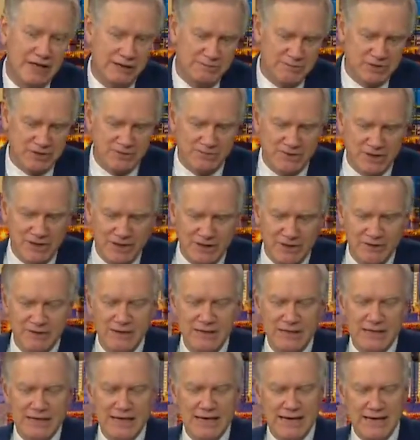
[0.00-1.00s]
read him tomorrow
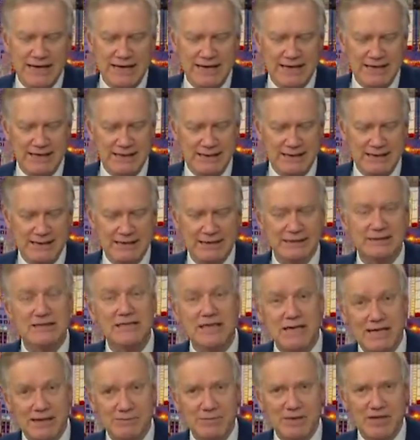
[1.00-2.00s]
and
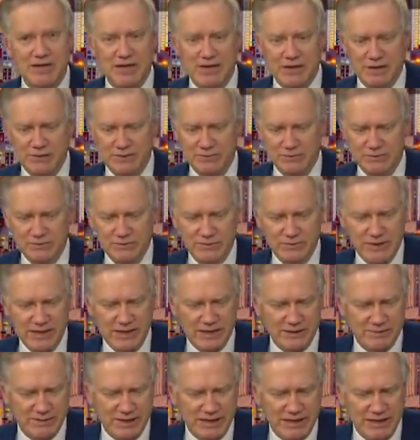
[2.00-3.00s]
let me know
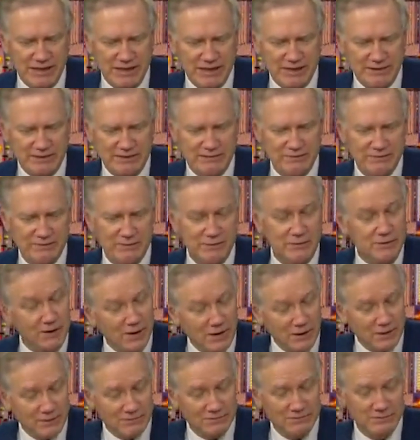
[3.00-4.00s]
that I'm an idiot or
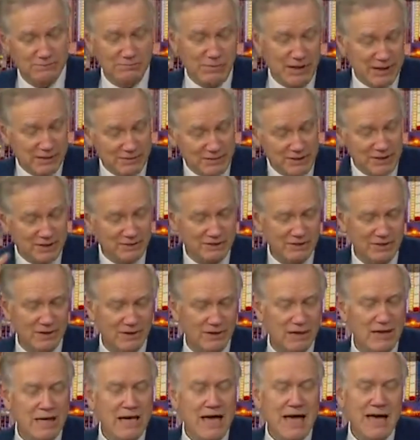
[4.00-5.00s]
not. Better still
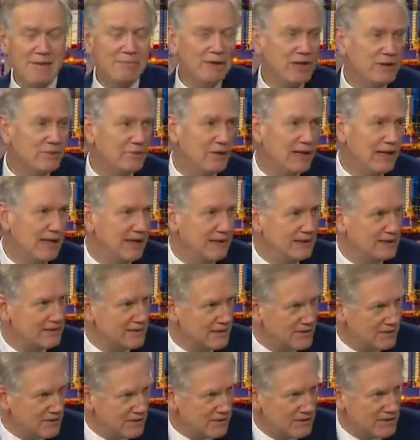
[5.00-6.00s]
not. And by the way,
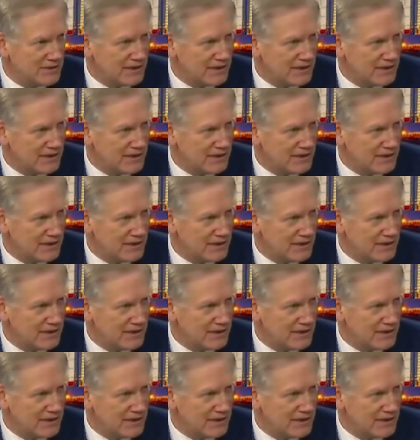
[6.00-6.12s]
since you